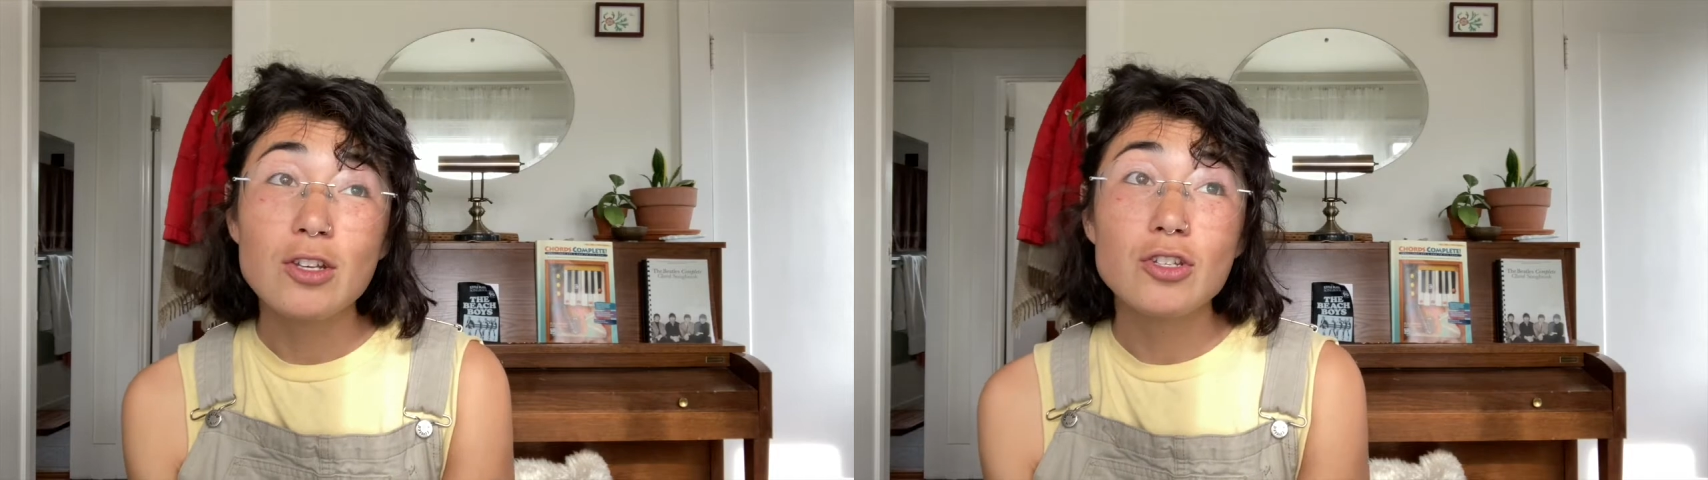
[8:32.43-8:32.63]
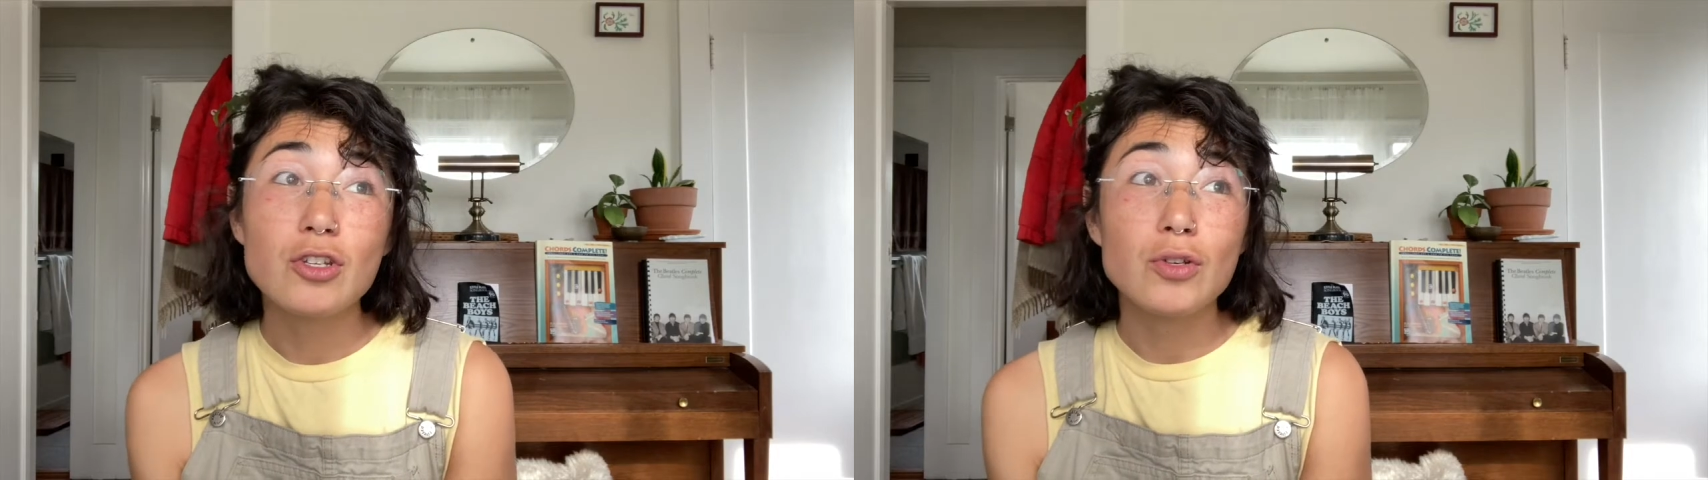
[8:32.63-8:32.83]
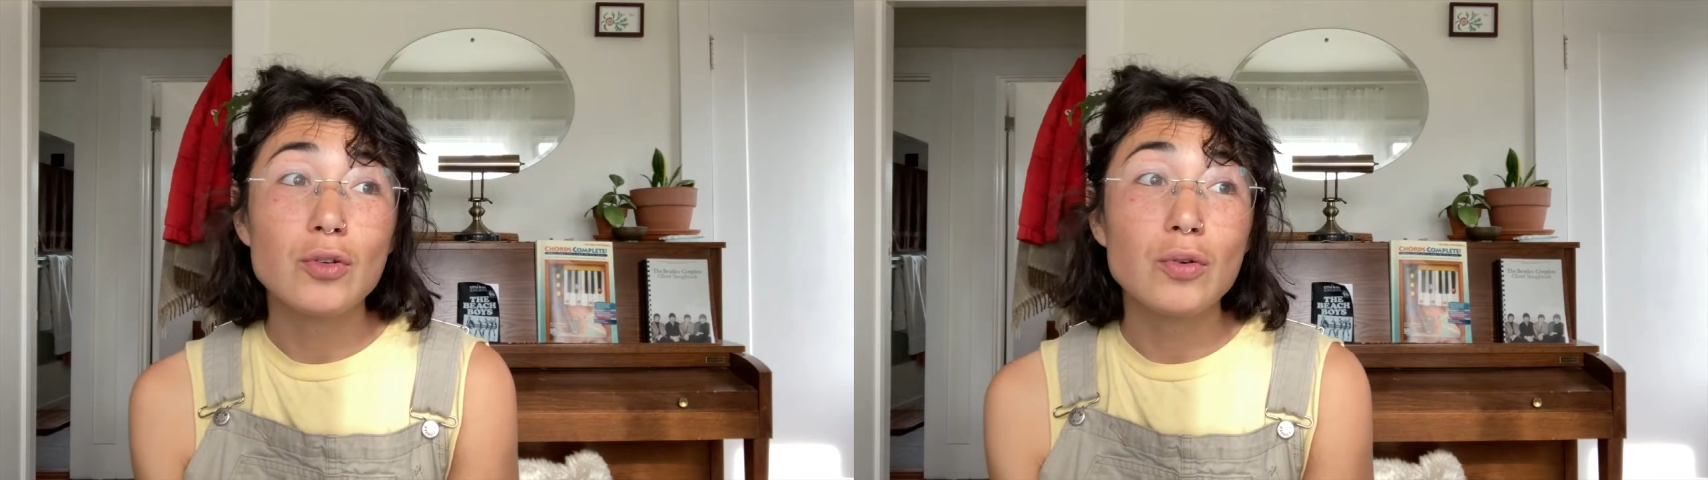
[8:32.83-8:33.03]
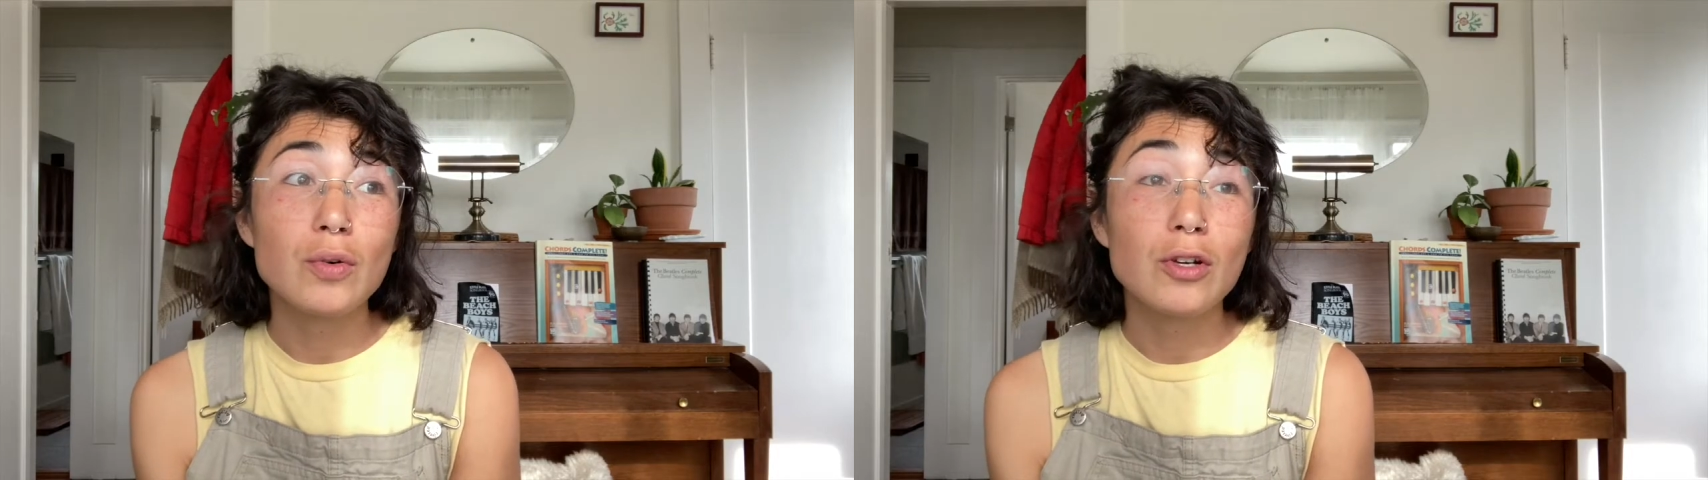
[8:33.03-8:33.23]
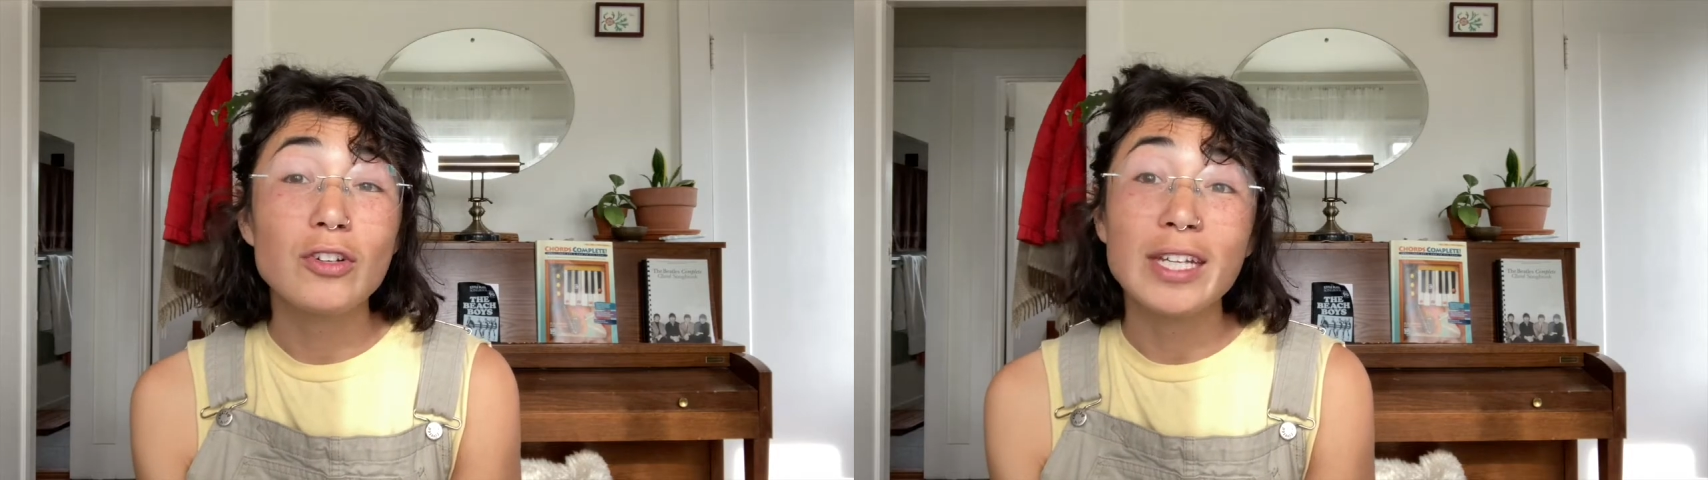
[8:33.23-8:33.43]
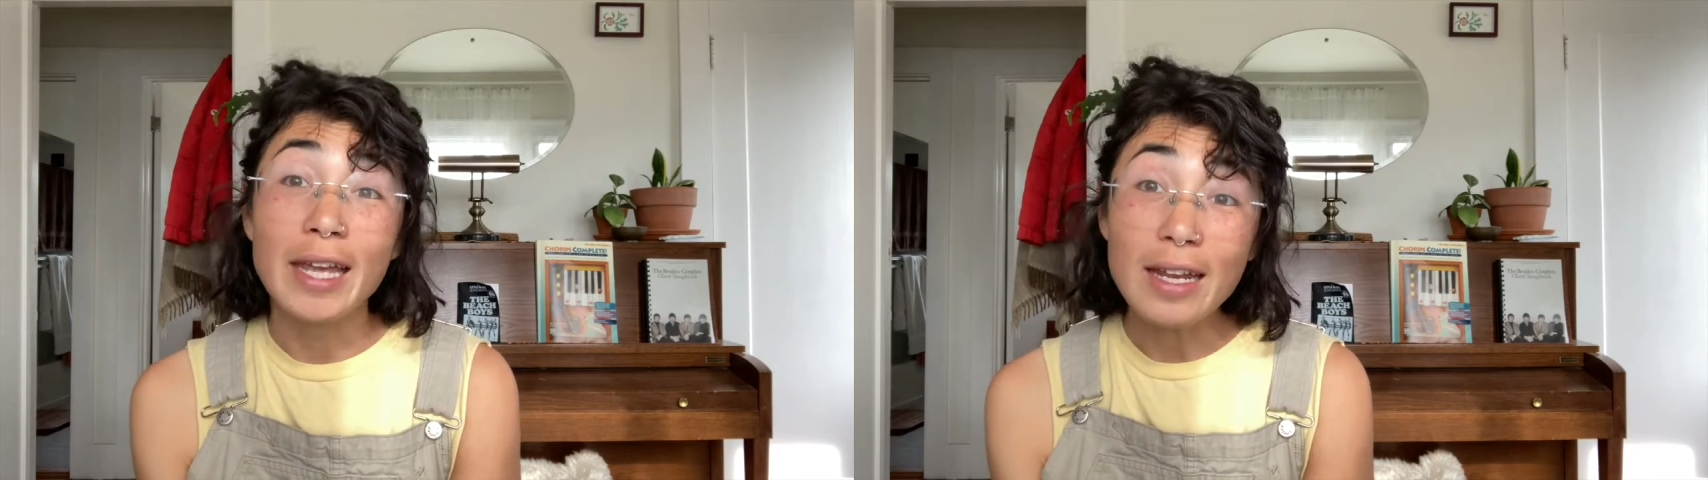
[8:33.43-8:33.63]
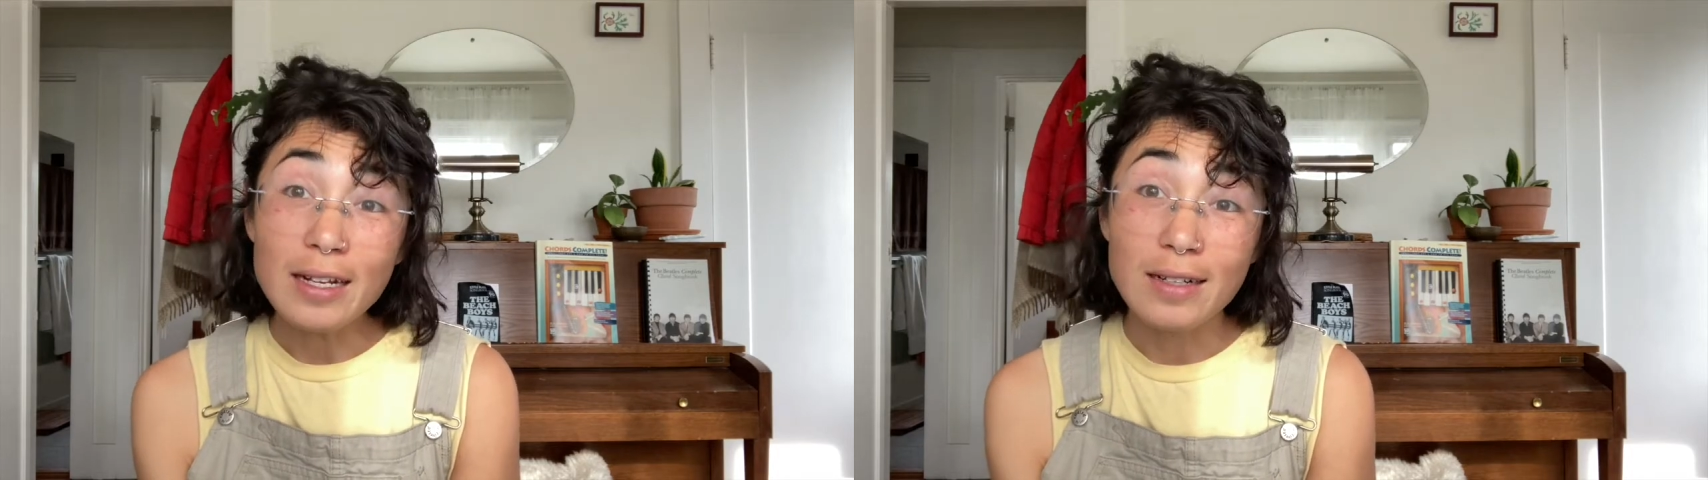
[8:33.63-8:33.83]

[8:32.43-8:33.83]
to create